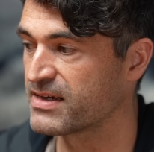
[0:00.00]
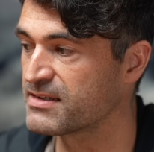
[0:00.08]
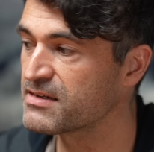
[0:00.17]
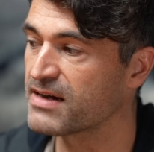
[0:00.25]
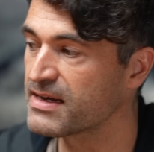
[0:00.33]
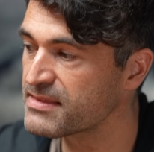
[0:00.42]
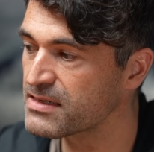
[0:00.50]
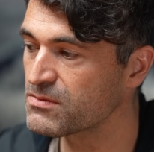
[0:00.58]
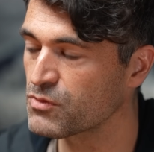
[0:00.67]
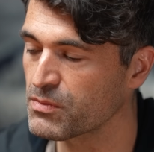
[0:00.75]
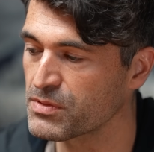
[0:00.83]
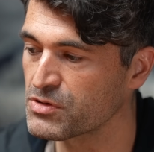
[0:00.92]
And look, I
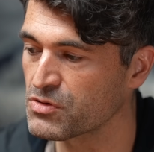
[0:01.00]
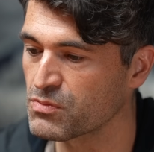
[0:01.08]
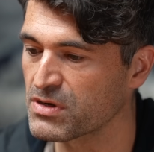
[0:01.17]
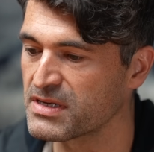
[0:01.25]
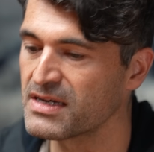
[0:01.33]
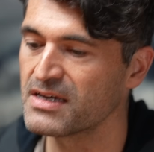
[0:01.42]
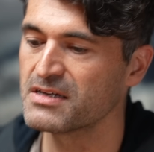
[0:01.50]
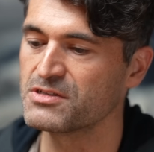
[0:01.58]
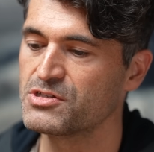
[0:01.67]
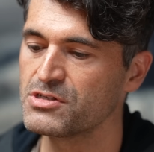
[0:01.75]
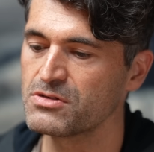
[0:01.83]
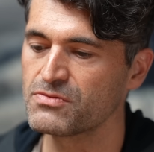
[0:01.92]
think what we all want,
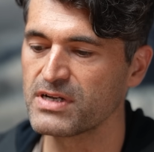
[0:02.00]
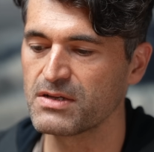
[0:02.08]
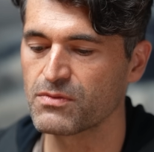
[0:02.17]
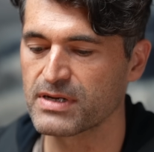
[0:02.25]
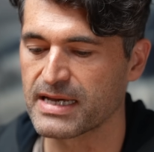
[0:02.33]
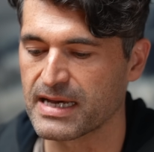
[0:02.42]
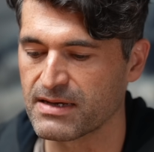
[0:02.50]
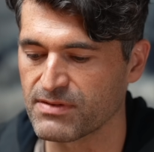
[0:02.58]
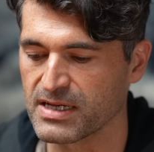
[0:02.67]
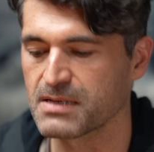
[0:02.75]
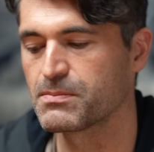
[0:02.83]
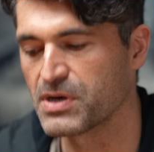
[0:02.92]
do you really want to have
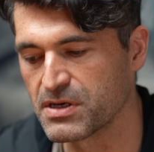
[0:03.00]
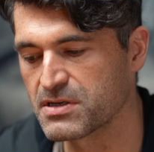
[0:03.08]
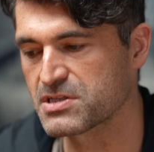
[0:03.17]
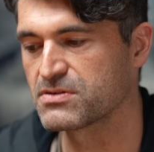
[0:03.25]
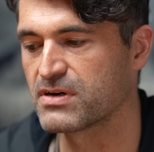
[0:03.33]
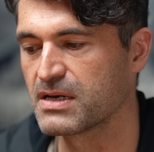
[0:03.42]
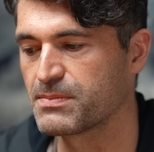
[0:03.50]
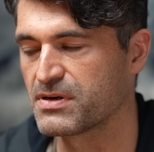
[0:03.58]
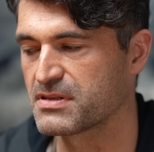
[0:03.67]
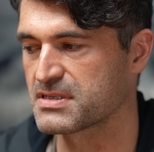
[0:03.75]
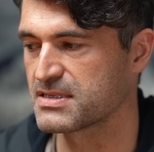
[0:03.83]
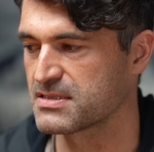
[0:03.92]
like a personal
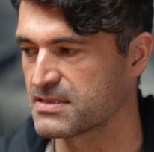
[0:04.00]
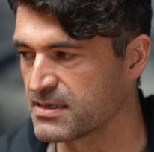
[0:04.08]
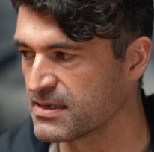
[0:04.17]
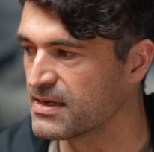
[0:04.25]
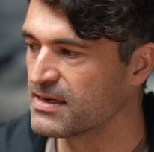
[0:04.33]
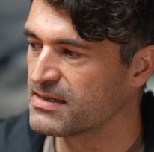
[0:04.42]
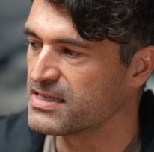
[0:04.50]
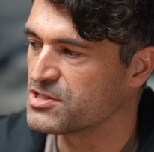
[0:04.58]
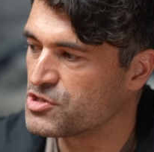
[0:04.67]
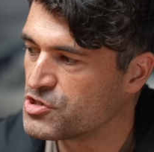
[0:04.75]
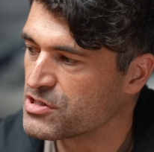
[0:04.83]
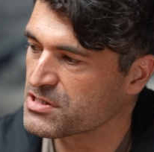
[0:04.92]
hypothesis that
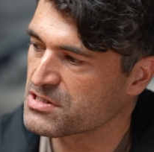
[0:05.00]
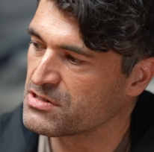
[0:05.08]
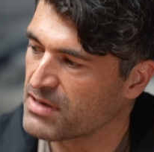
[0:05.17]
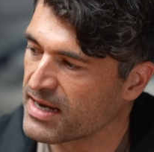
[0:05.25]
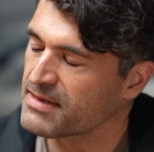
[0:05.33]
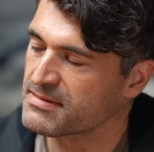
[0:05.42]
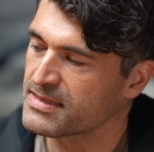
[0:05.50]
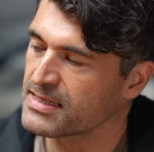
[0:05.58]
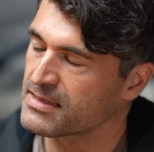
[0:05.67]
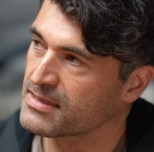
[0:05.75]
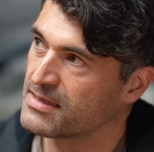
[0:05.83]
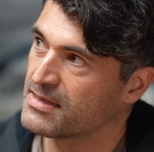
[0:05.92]
is just you I
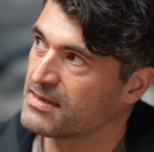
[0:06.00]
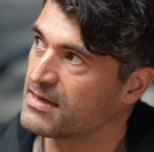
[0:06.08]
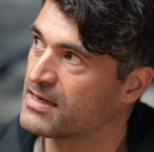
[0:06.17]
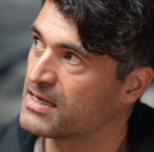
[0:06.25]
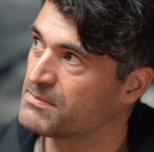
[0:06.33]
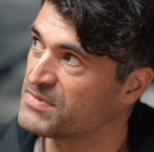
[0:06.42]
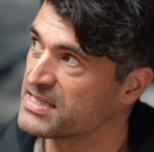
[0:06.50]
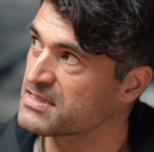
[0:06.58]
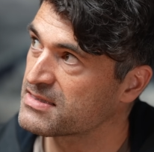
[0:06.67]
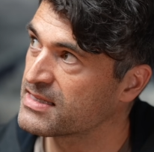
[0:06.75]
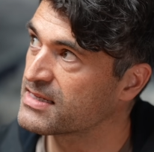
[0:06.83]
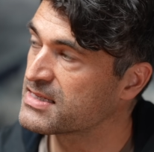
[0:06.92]
think um,
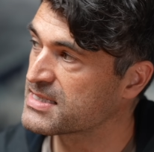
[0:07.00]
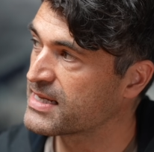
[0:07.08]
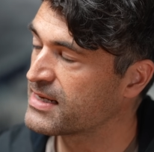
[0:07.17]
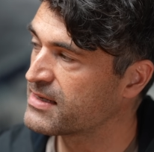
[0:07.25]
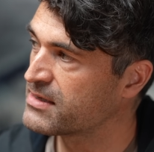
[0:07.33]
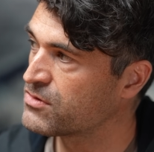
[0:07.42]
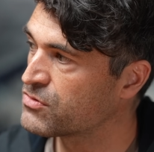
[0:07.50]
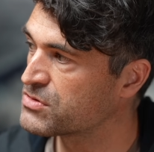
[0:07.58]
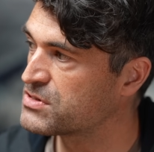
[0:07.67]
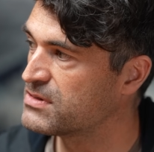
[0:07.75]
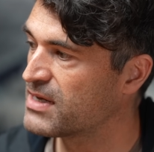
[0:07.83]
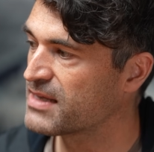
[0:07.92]
this thing is alien?
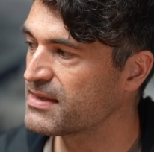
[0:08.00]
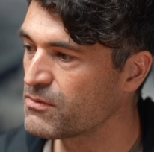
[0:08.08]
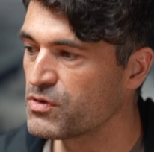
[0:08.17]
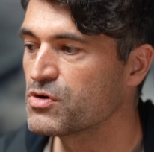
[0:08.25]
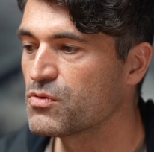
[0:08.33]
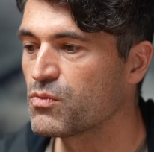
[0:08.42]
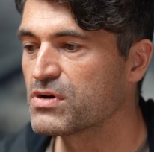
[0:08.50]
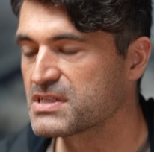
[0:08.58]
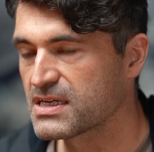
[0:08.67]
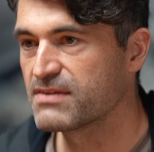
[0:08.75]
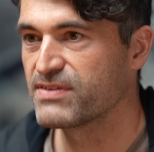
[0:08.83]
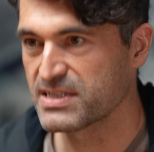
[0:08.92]
Or I think we all
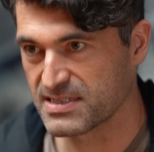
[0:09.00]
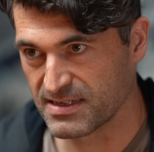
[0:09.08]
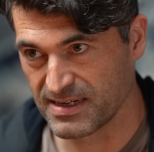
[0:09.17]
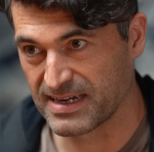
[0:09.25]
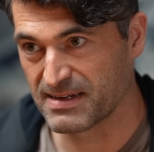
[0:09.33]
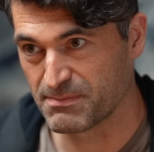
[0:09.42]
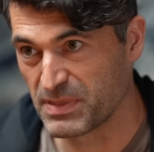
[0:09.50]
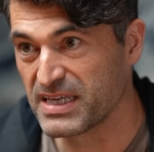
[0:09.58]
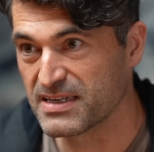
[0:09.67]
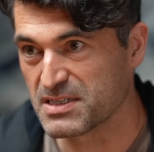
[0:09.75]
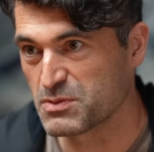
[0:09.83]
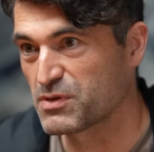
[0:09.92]
want to convince uh, our
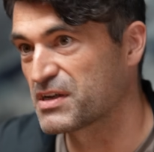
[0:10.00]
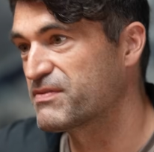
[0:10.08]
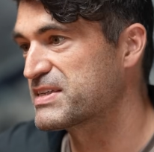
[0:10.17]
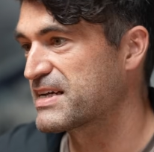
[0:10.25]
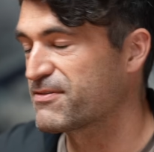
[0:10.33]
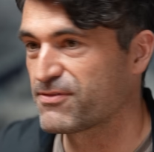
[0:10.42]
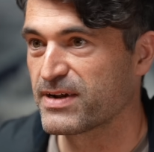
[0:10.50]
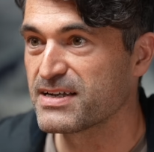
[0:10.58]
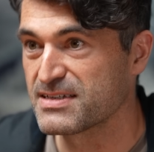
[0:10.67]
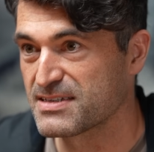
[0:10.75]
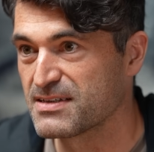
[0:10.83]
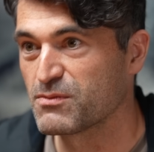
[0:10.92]
peers, we want to convince our
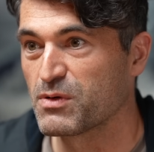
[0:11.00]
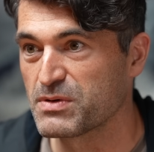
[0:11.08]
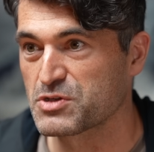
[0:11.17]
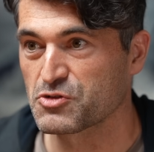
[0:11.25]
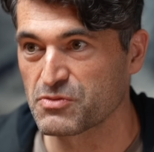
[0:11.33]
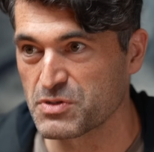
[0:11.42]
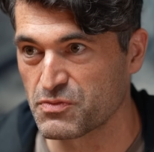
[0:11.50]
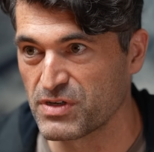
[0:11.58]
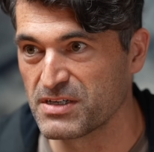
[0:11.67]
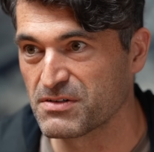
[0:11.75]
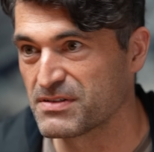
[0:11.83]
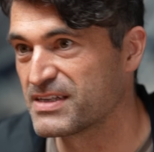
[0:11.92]
friends that what we saw was
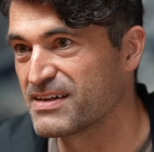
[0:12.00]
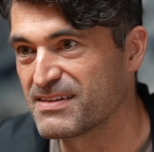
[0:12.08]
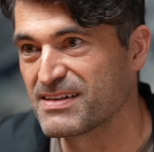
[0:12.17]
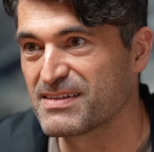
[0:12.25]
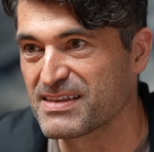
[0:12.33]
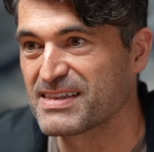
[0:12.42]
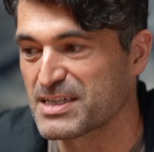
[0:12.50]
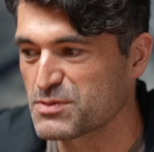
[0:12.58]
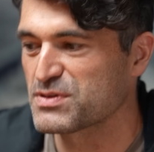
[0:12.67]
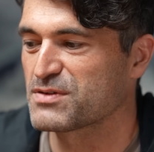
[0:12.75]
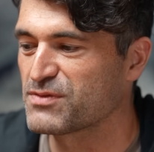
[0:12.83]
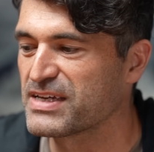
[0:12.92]
real, you know, that, that
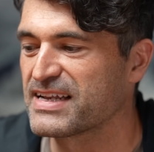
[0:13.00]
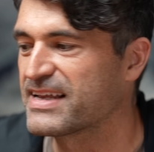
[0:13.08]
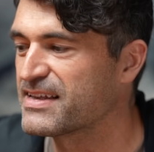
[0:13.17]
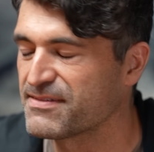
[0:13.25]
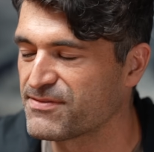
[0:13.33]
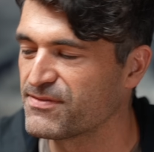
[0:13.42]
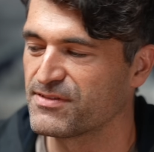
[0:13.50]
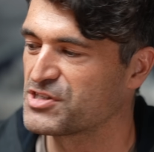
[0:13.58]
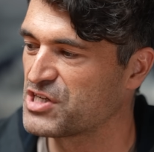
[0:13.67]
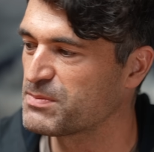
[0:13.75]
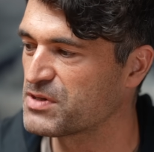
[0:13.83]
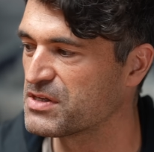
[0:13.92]
this was a real alien
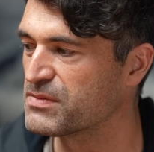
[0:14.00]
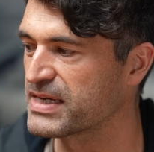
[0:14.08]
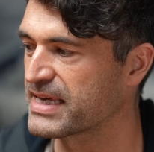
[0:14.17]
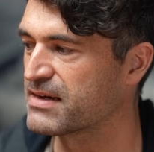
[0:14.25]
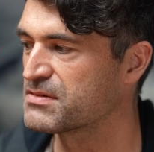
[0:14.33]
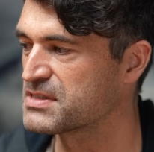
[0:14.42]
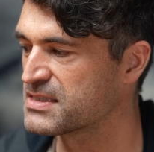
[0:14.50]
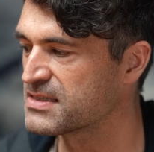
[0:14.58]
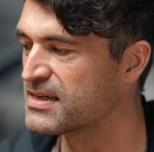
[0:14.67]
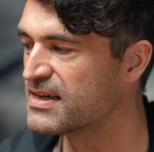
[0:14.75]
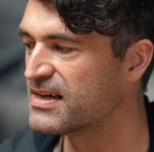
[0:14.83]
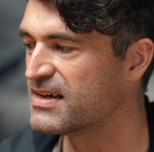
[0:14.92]
ship that you
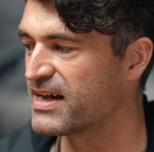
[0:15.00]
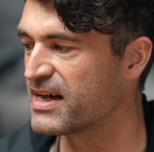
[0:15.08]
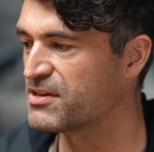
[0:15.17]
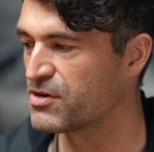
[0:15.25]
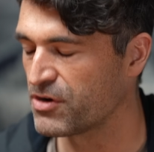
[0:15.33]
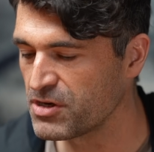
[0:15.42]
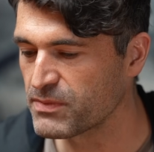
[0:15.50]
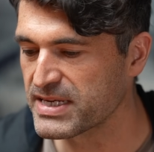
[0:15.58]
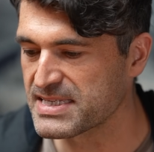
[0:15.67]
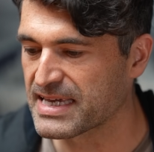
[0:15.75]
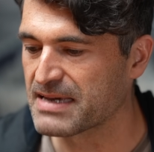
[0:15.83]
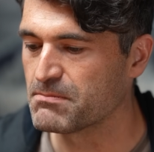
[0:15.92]
encountered. And the only
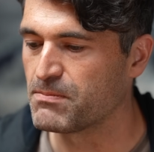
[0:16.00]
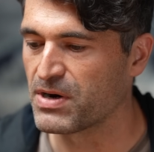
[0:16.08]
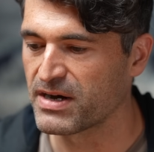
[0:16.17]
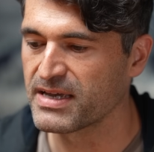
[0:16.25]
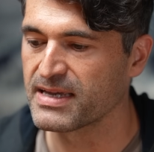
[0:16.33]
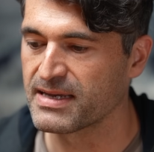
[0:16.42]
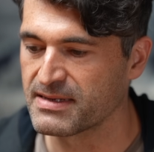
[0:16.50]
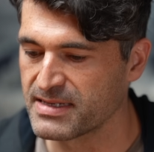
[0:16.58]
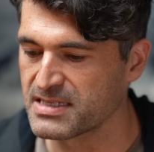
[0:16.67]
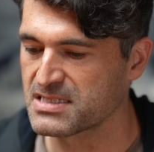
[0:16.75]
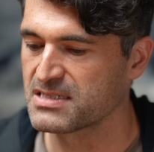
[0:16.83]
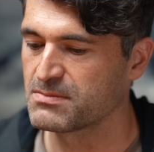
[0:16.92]
way to get buy in
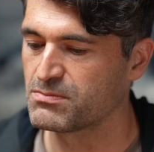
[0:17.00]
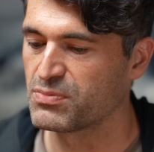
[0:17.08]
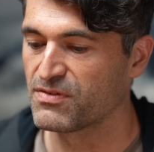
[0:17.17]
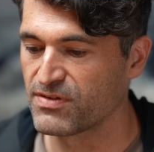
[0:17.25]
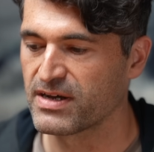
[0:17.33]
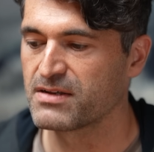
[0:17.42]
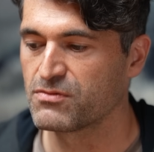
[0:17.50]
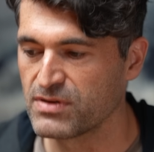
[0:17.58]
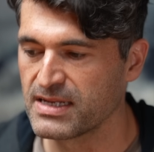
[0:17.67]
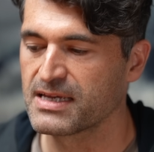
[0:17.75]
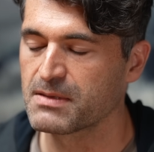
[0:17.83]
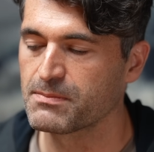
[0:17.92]
is to provide
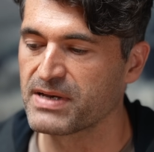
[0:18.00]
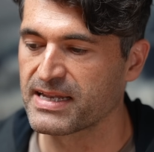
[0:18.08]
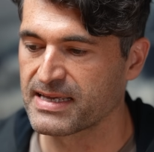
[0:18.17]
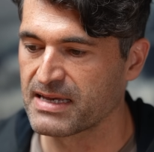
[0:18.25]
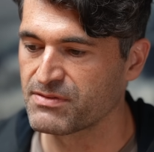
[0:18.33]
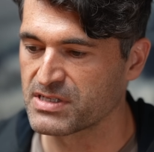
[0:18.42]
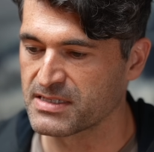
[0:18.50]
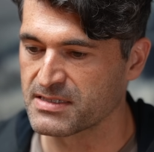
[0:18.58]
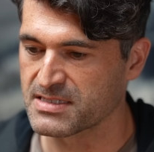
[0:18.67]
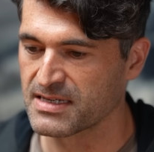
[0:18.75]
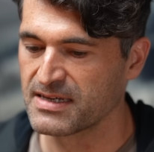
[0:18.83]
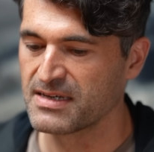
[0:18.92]
really compelling evidence
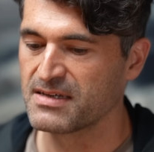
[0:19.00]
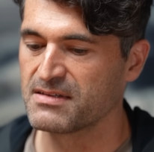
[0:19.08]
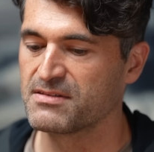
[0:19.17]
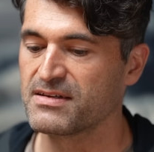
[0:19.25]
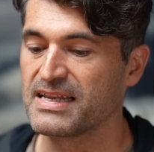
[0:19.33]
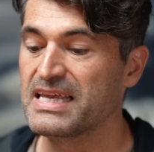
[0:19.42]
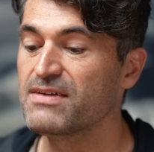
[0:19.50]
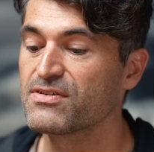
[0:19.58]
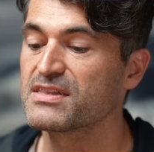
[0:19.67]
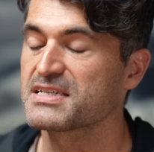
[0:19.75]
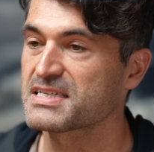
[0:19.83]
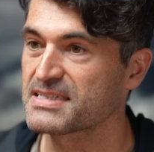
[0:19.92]
yes. that
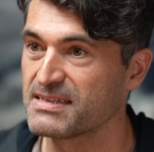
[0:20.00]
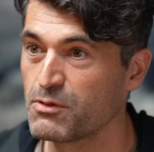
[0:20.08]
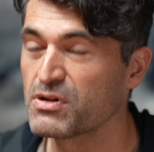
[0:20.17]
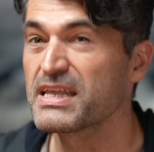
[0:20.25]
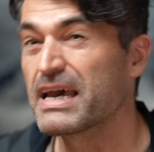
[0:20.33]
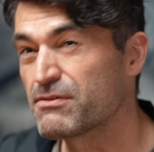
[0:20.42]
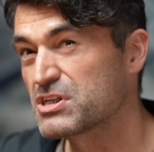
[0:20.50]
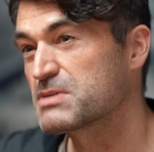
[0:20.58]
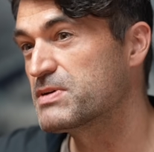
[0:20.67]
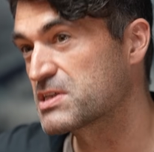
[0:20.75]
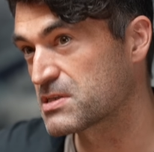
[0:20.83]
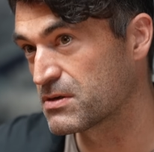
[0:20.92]
even this, you want the evidence
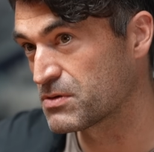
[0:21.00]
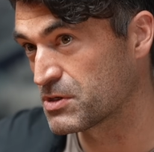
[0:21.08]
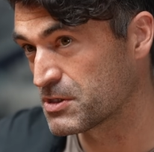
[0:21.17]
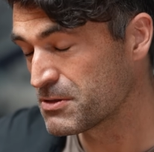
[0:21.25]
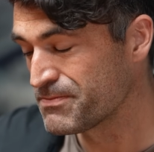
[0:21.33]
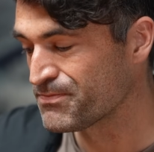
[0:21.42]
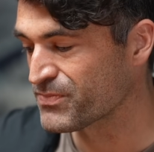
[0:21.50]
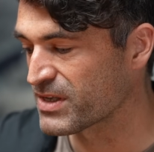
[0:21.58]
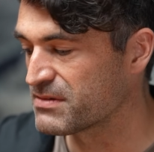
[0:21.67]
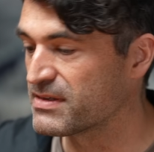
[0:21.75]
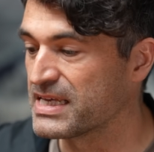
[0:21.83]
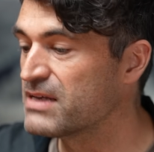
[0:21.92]
to be so good
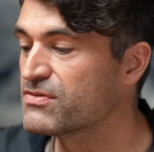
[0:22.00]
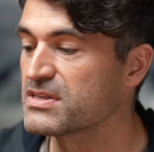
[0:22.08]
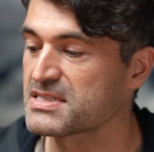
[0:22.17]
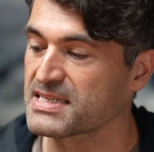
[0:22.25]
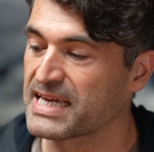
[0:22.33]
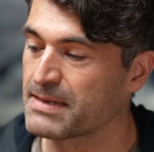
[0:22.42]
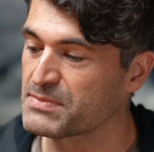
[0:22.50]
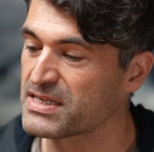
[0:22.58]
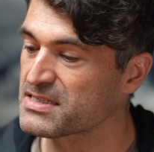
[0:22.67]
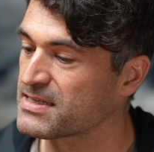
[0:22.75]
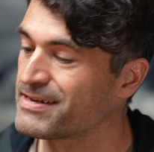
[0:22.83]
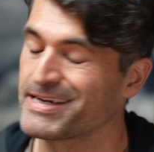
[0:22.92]
that even the
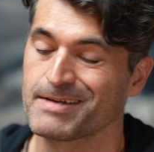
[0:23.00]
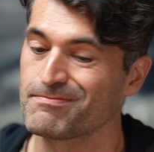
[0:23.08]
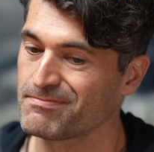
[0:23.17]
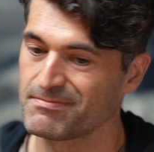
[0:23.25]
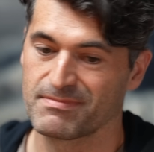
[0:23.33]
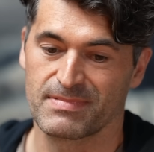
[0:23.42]
skeptics are like,